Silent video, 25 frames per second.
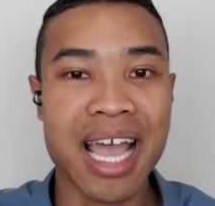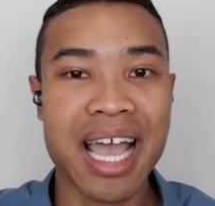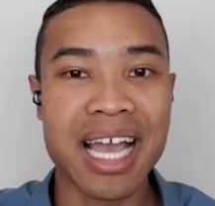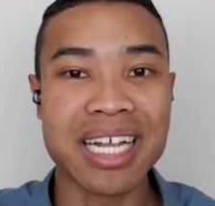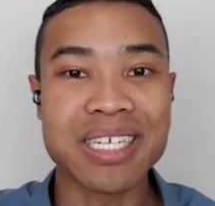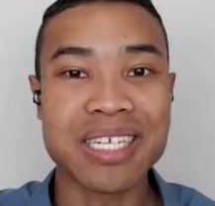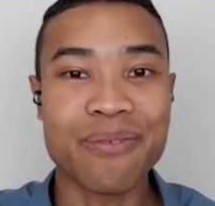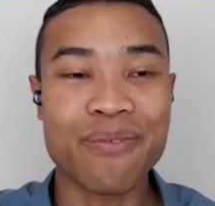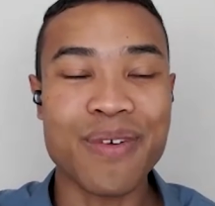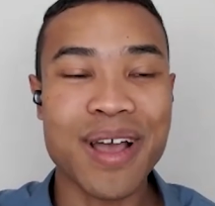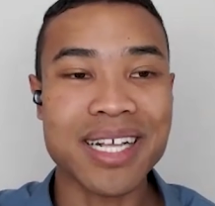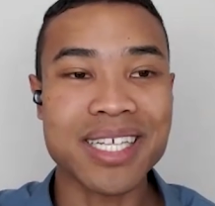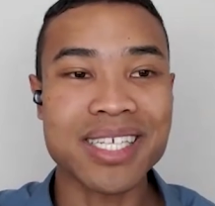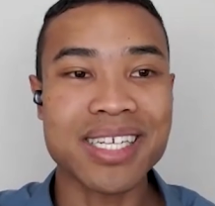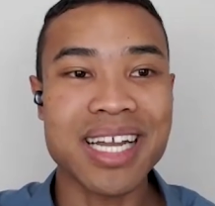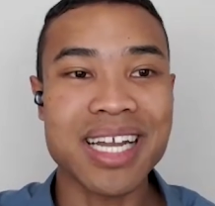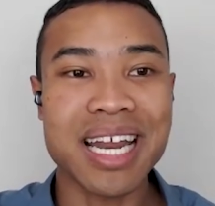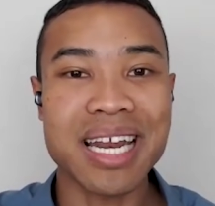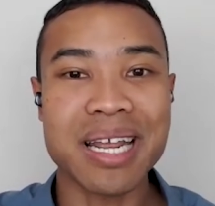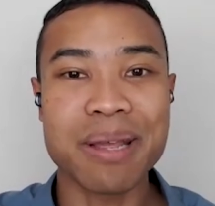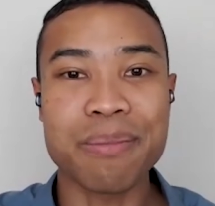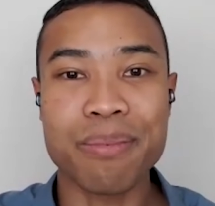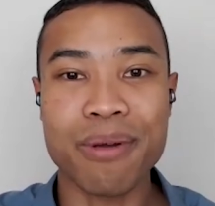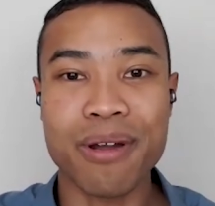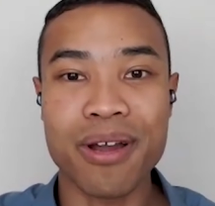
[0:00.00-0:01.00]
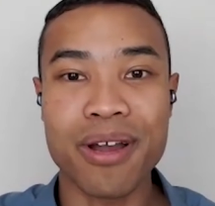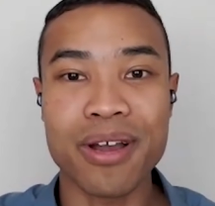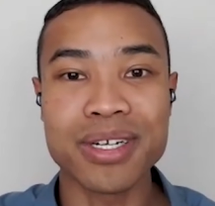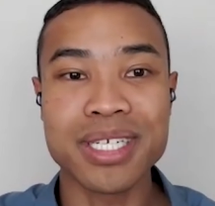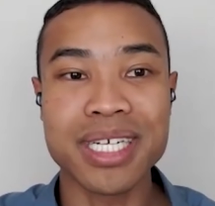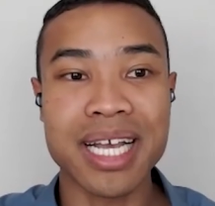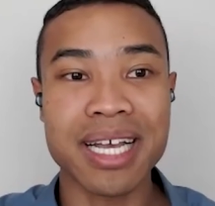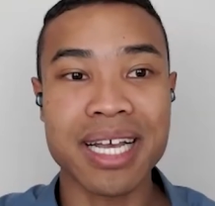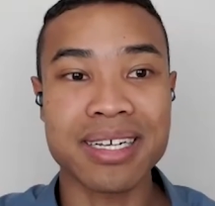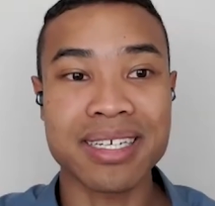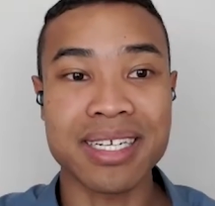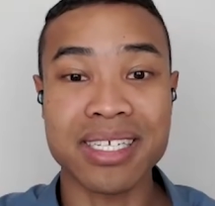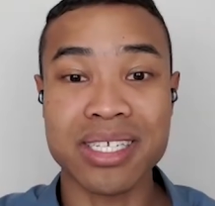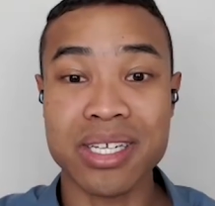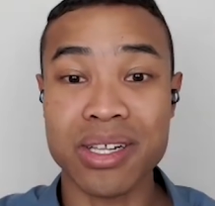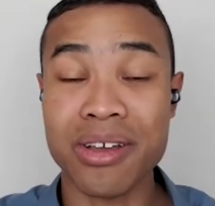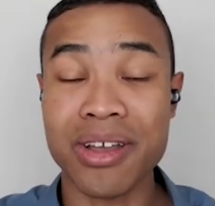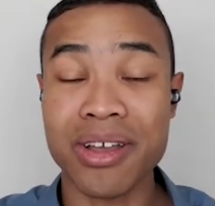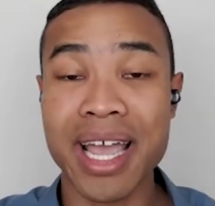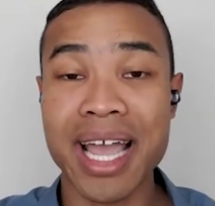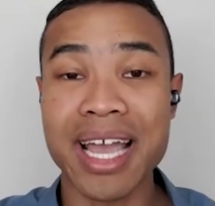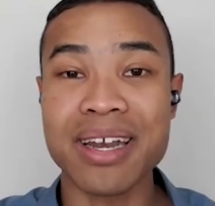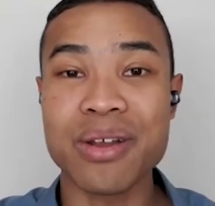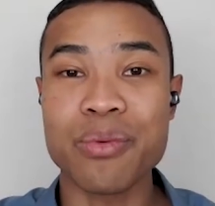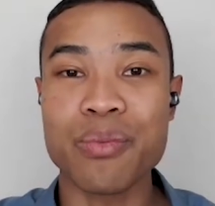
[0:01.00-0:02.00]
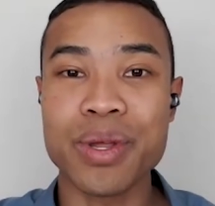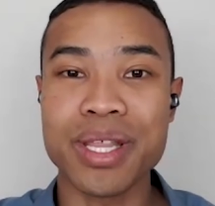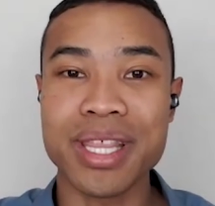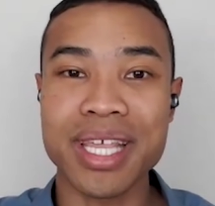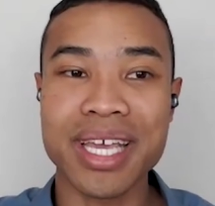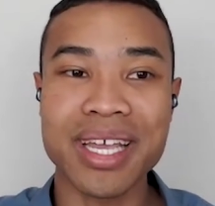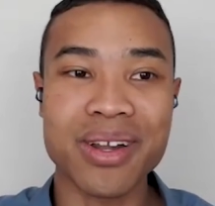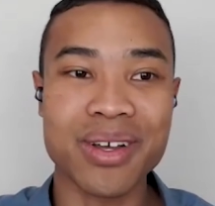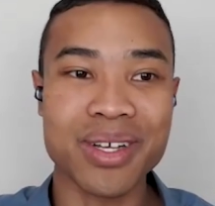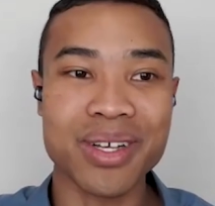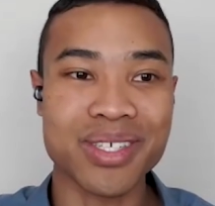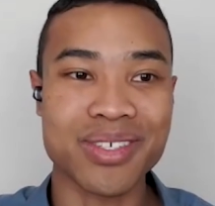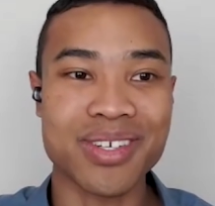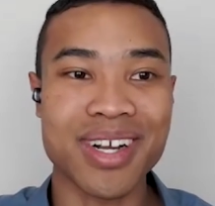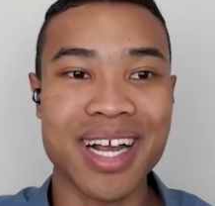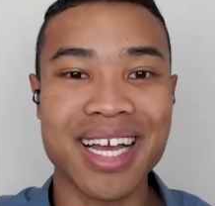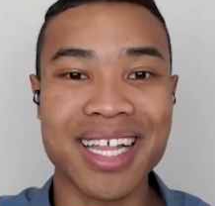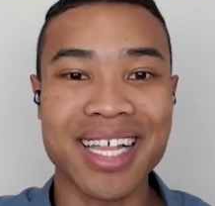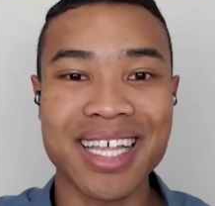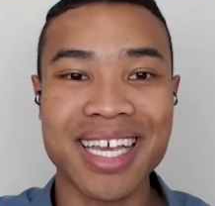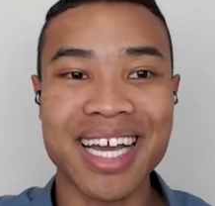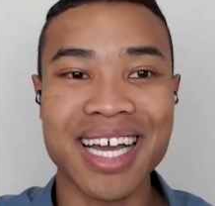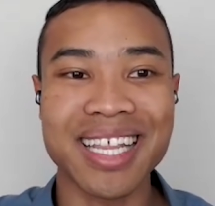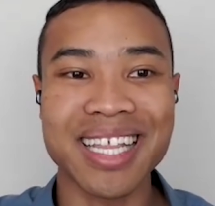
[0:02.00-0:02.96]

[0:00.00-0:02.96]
It's a fascinating project. It's located within Australia.